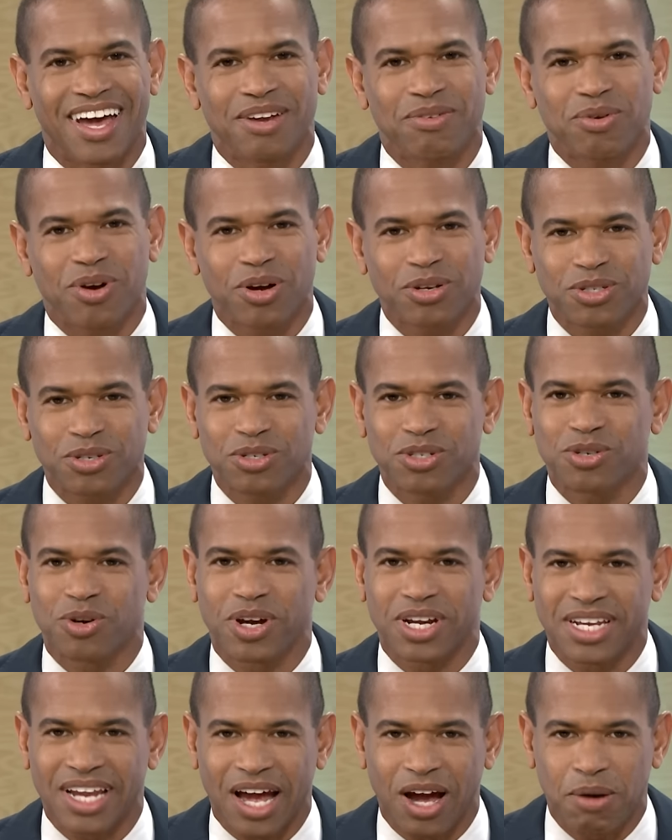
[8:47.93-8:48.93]
And we're also
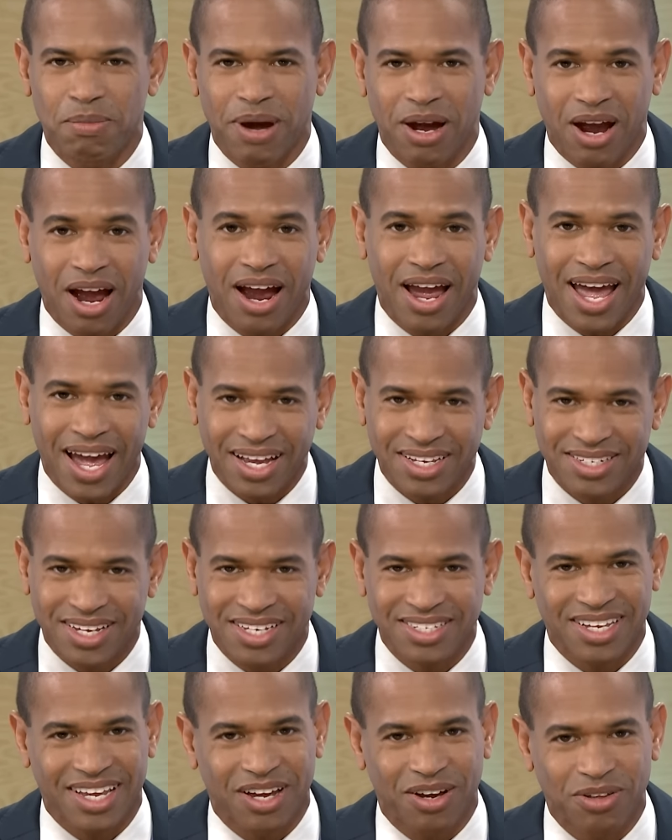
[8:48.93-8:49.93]
joined now by our
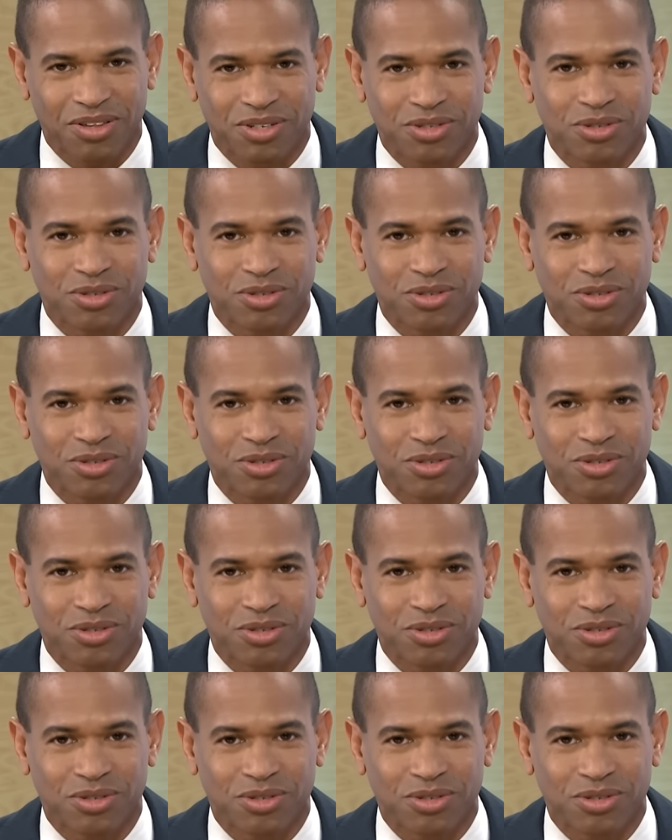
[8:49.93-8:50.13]
Access Health